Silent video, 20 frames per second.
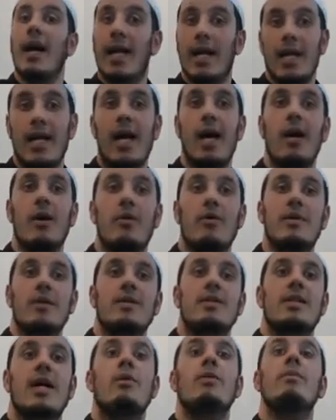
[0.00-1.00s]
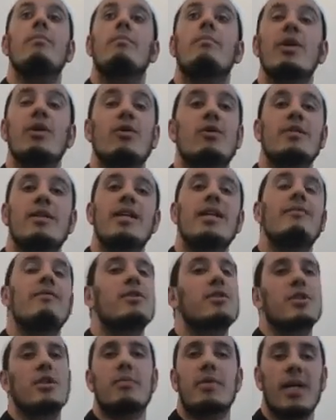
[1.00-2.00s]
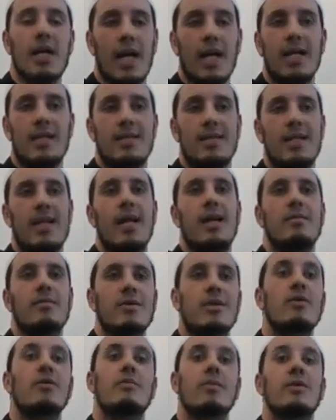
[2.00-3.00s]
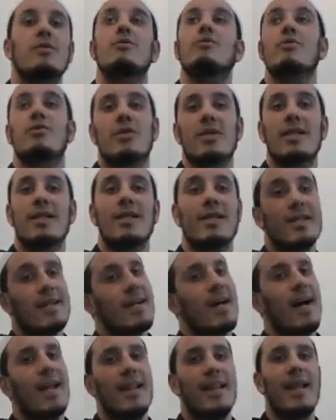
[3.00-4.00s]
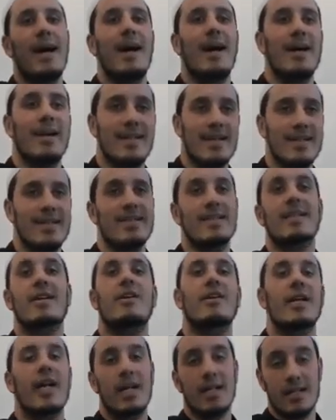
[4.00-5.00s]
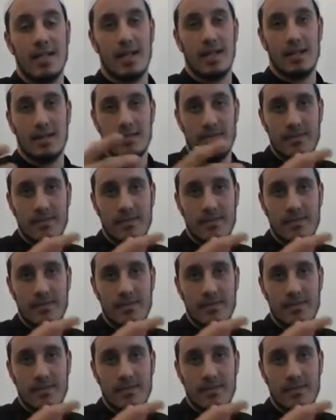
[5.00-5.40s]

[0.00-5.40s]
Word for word: and now he's going beyond even Jibril alayhi salam. He's going beyond to see Allah, the creator.